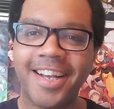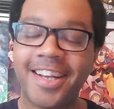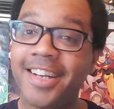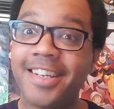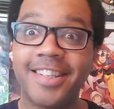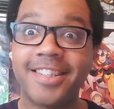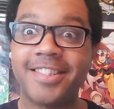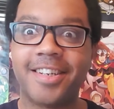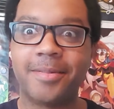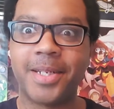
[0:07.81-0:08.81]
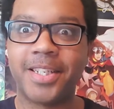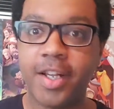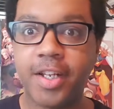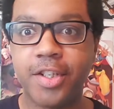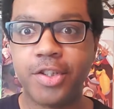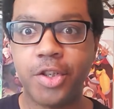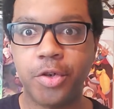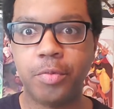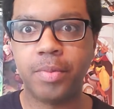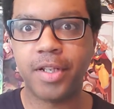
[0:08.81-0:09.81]
uh, let's talk about it.
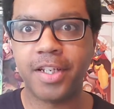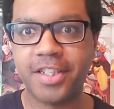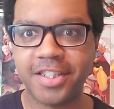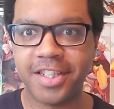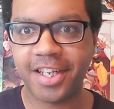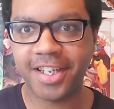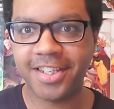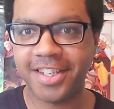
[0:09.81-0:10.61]
So, Bloodshot.